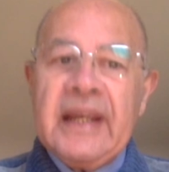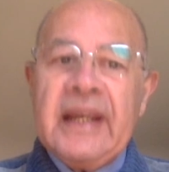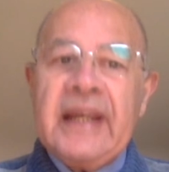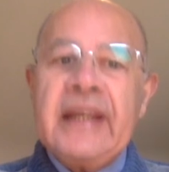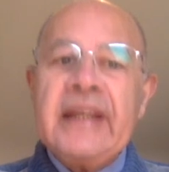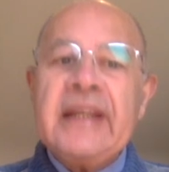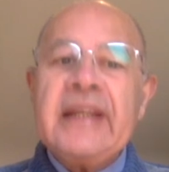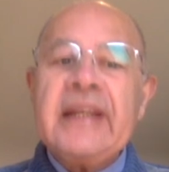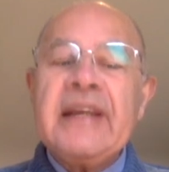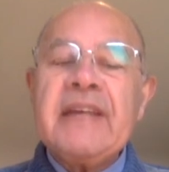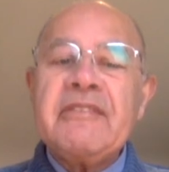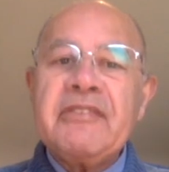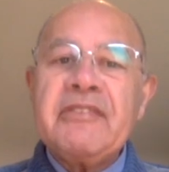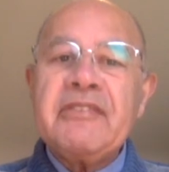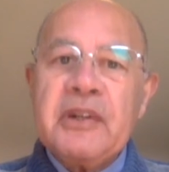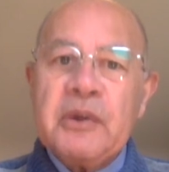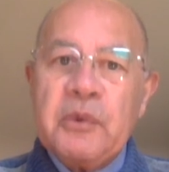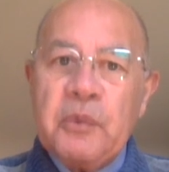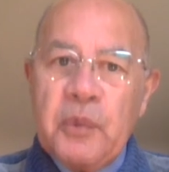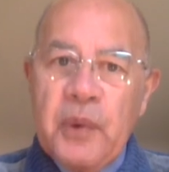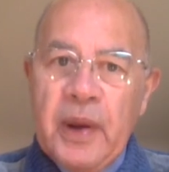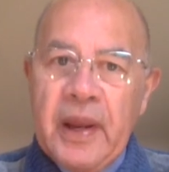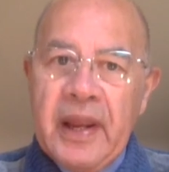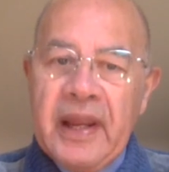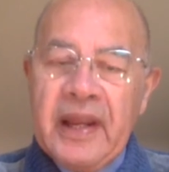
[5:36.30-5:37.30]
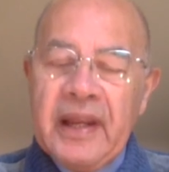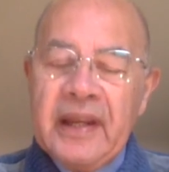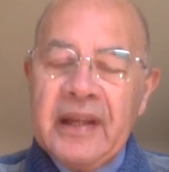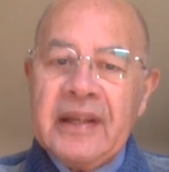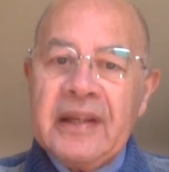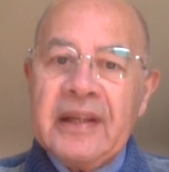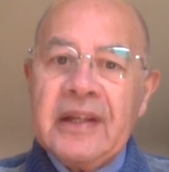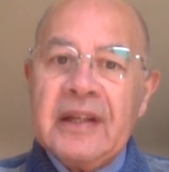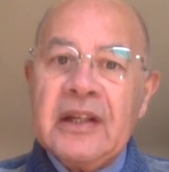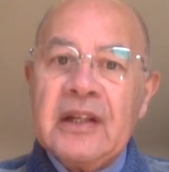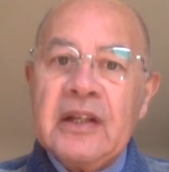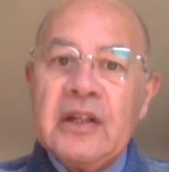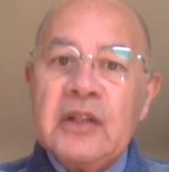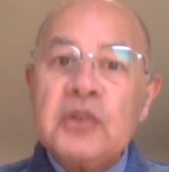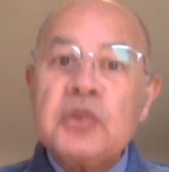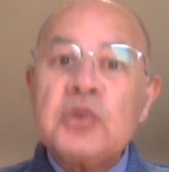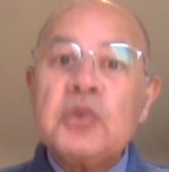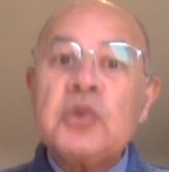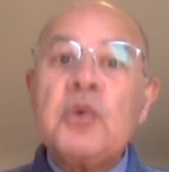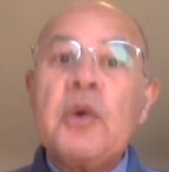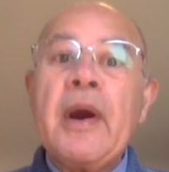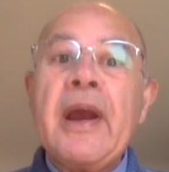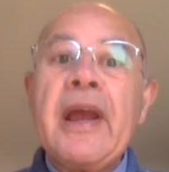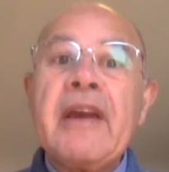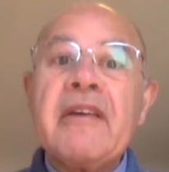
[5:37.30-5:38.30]
in every way,
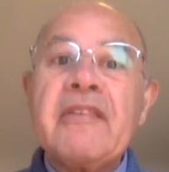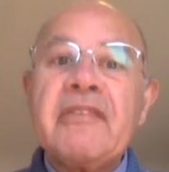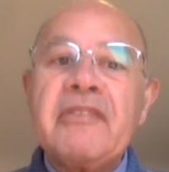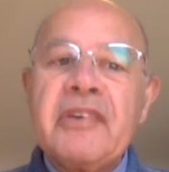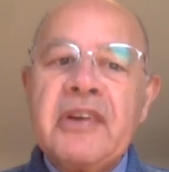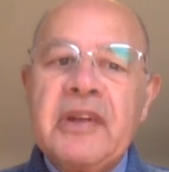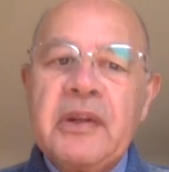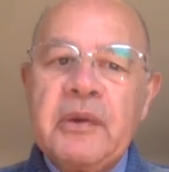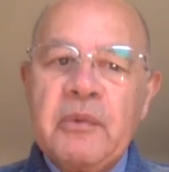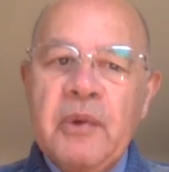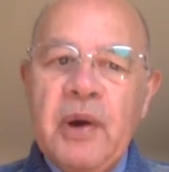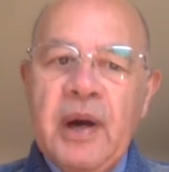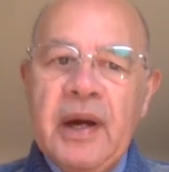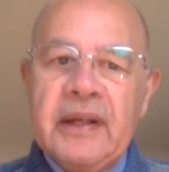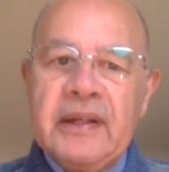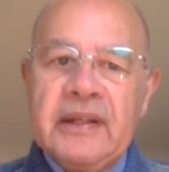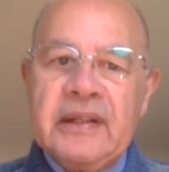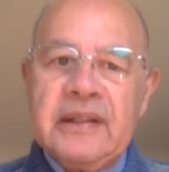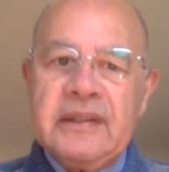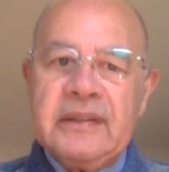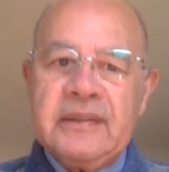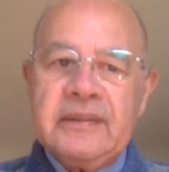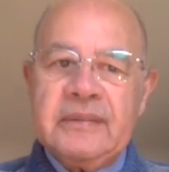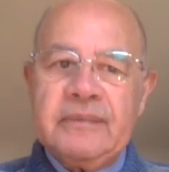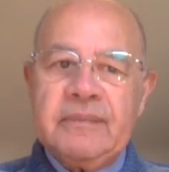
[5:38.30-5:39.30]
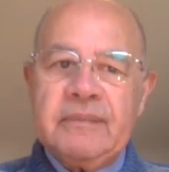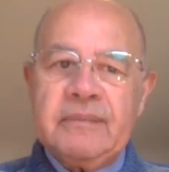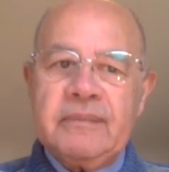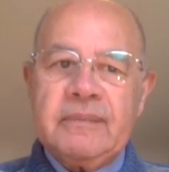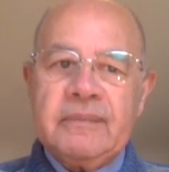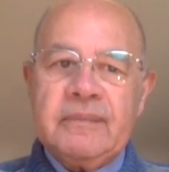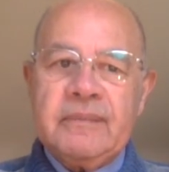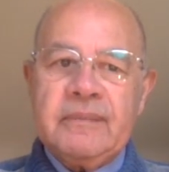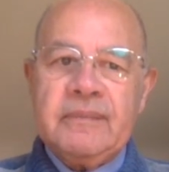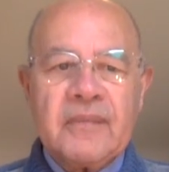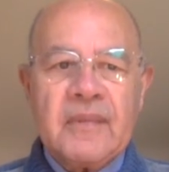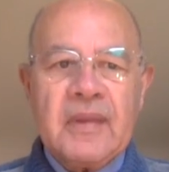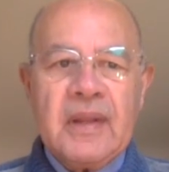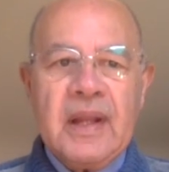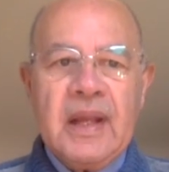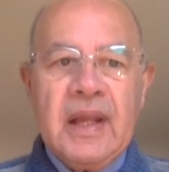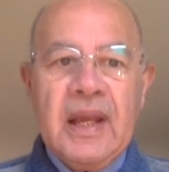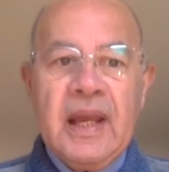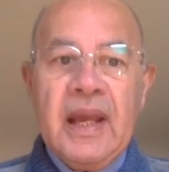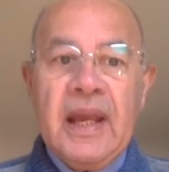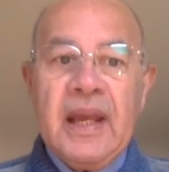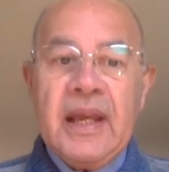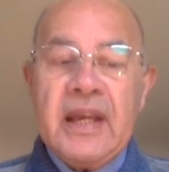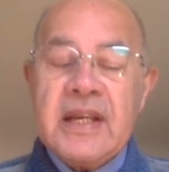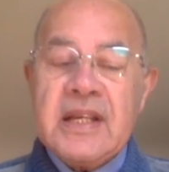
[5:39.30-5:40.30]
to everyone.
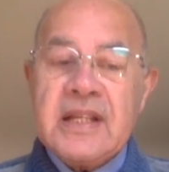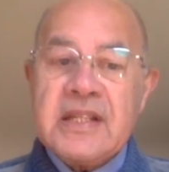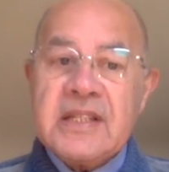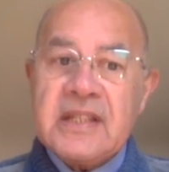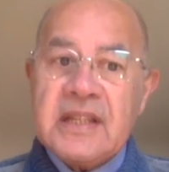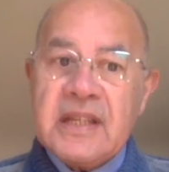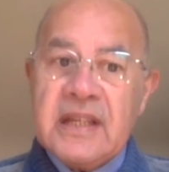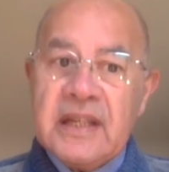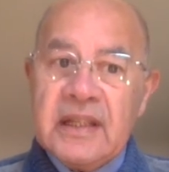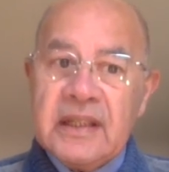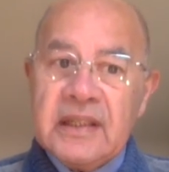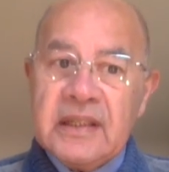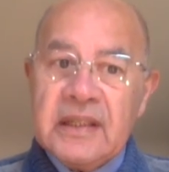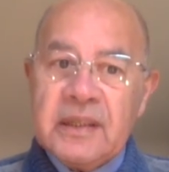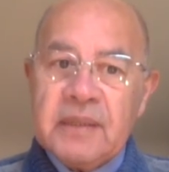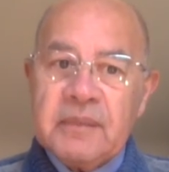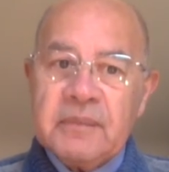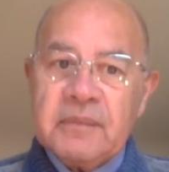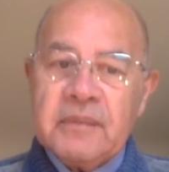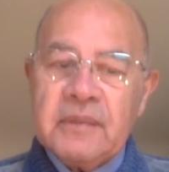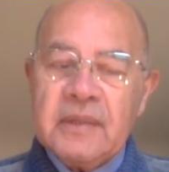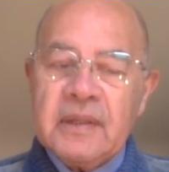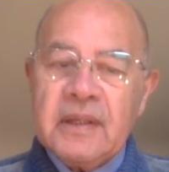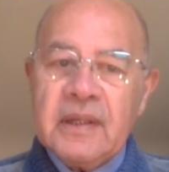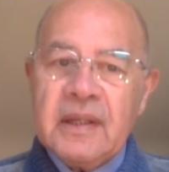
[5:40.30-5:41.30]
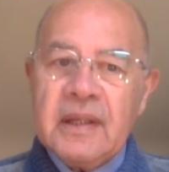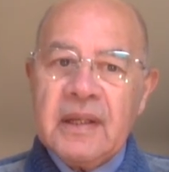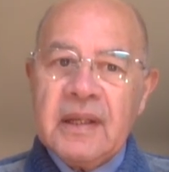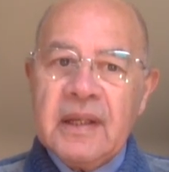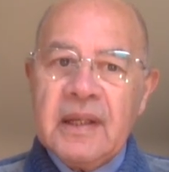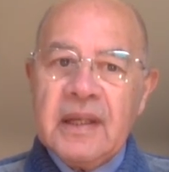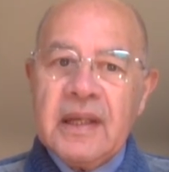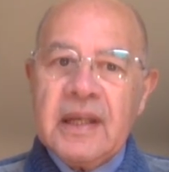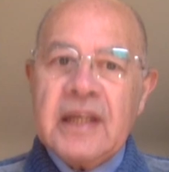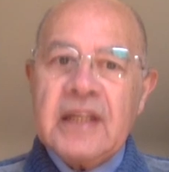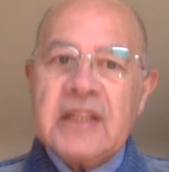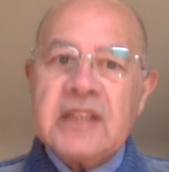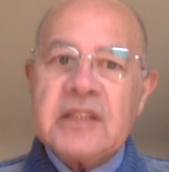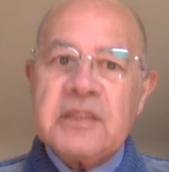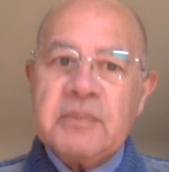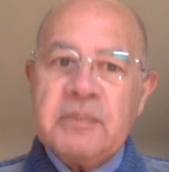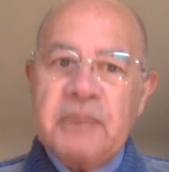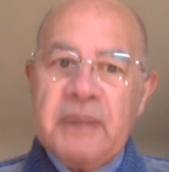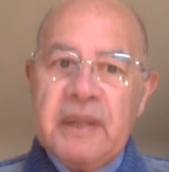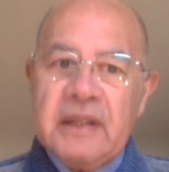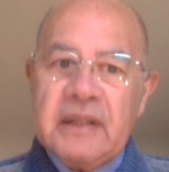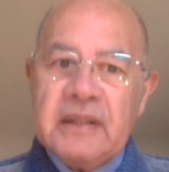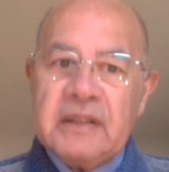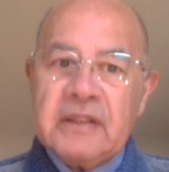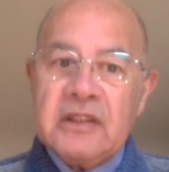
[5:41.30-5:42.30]
His kingdom is
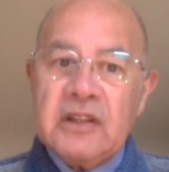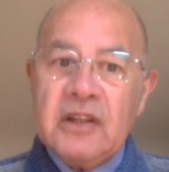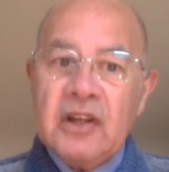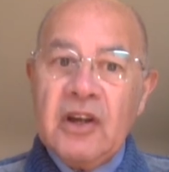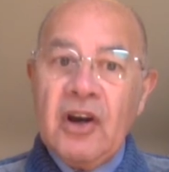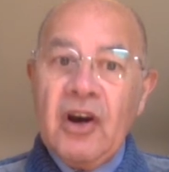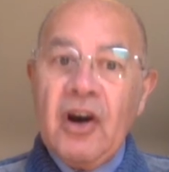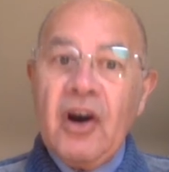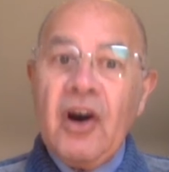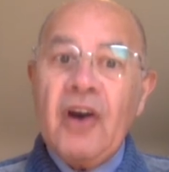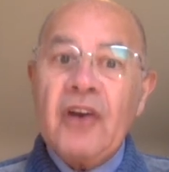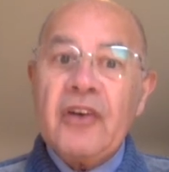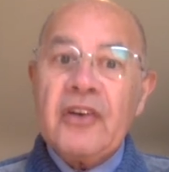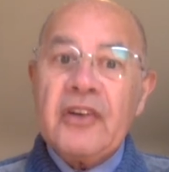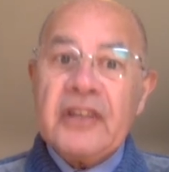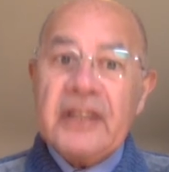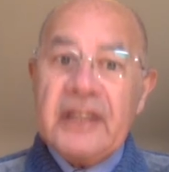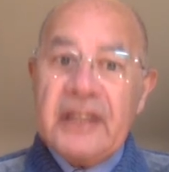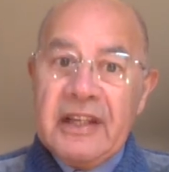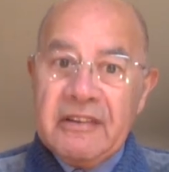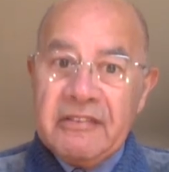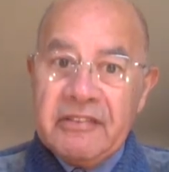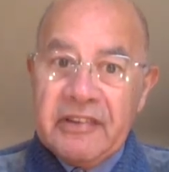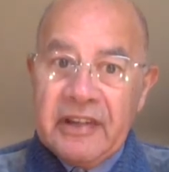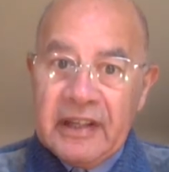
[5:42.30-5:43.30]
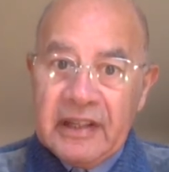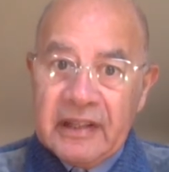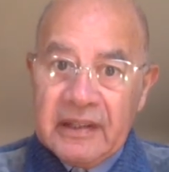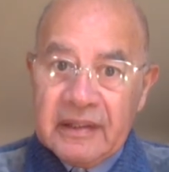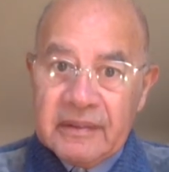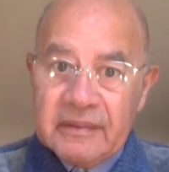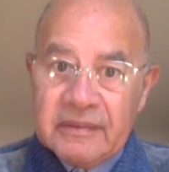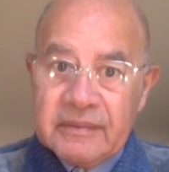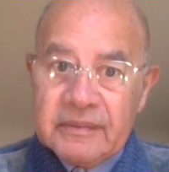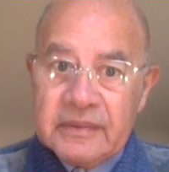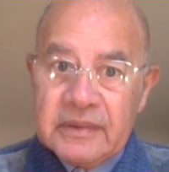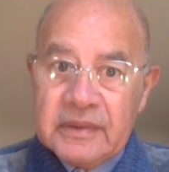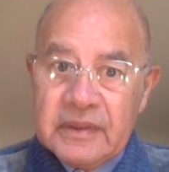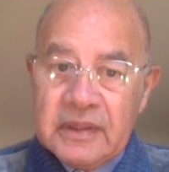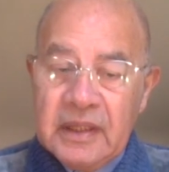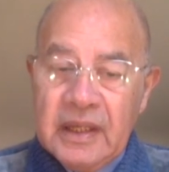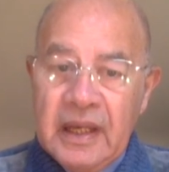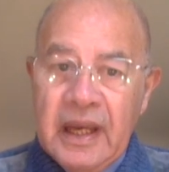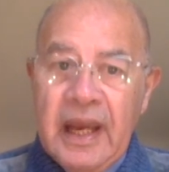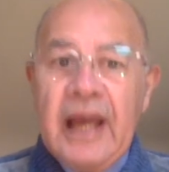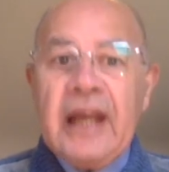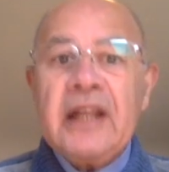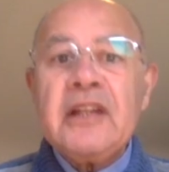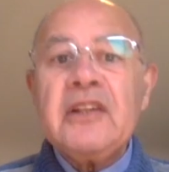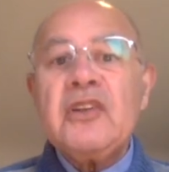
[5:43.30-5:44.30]
built on giving
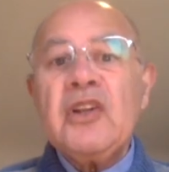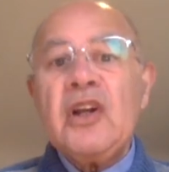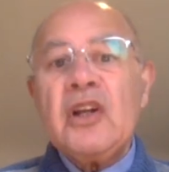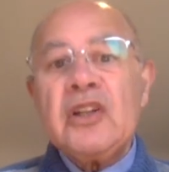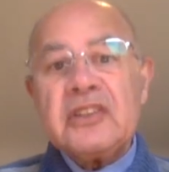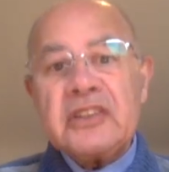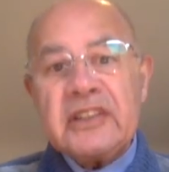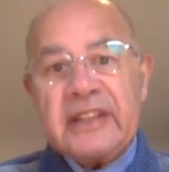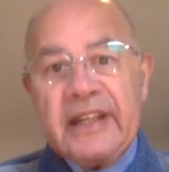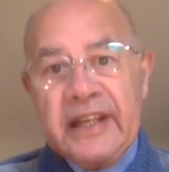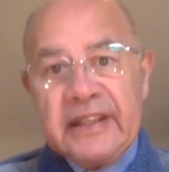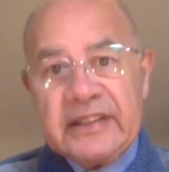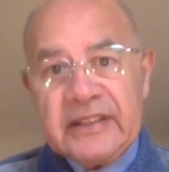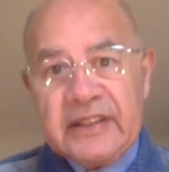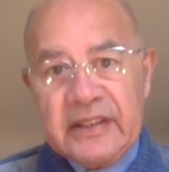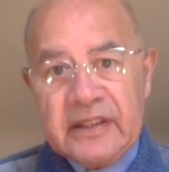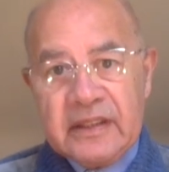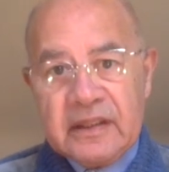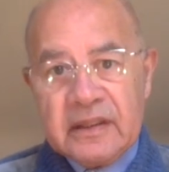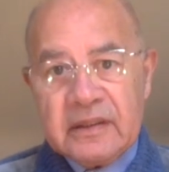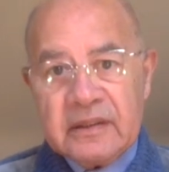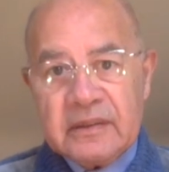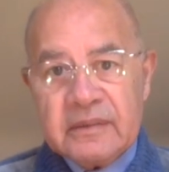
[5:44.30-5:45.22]
and not getting,